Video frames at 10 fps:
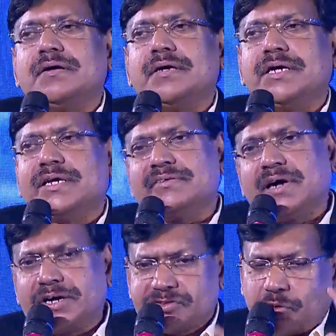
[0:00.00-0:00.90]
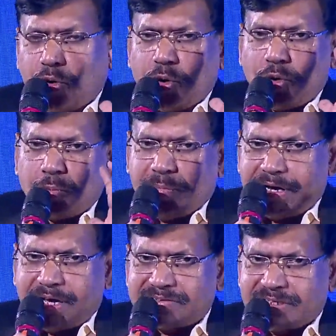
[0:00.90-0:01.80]
it has got its own
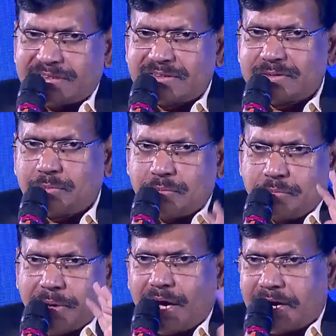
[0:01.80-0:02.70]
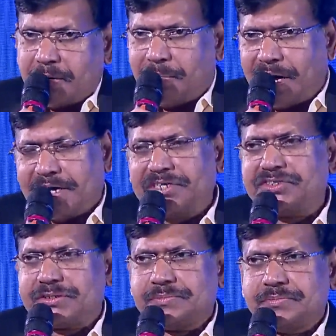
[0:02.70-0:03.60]
biases,
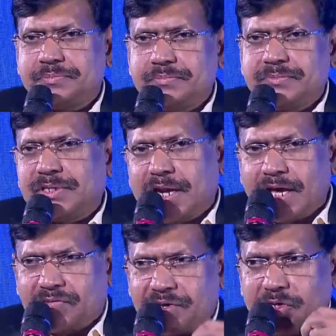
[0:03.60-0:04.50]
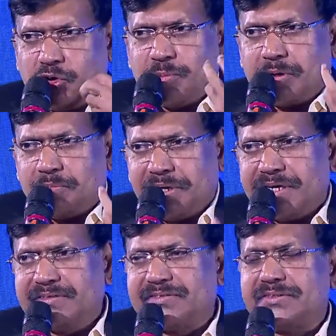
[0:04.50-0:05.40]
baggage, like we human
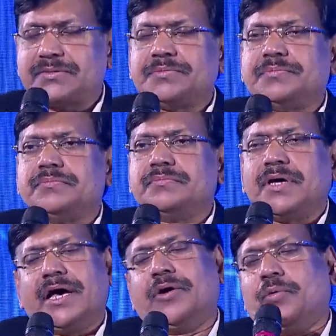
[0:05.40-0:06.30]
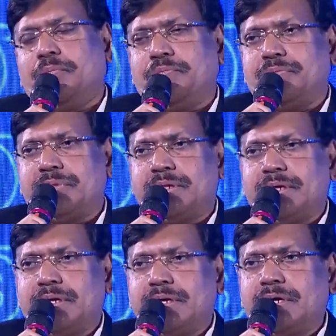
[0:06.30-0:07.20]
beings have.
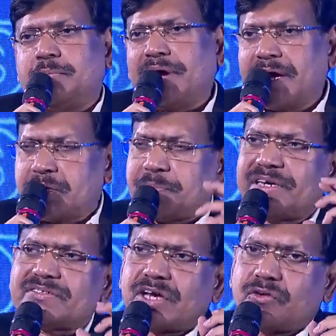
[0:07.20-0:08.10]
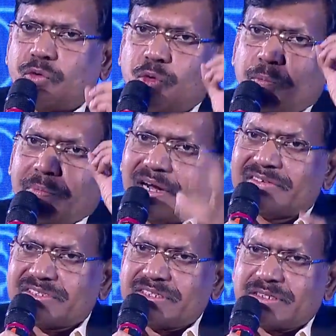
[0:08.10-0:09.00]
Because it depends on who
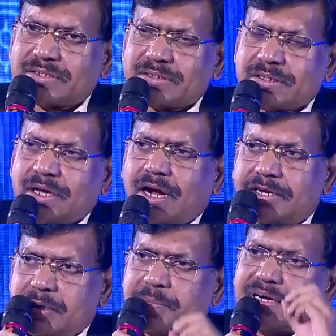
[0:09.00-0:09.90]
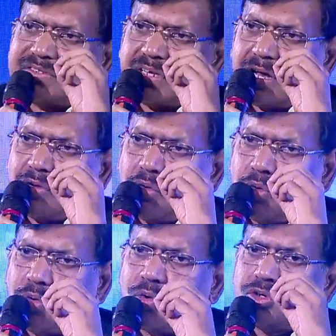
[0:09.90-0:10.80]
builds it and depends on
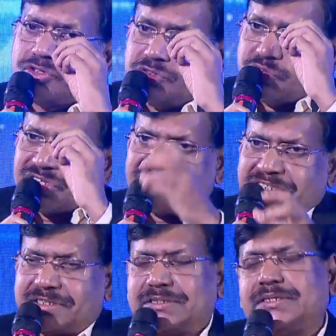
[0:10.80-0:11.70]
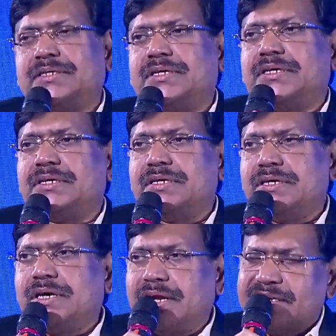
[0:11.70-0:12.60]
who uses it.
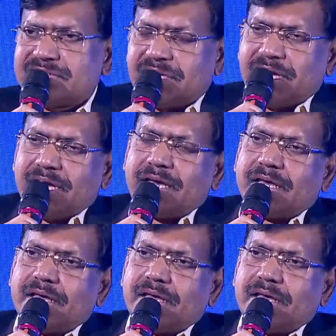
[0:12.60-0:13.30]
Let's say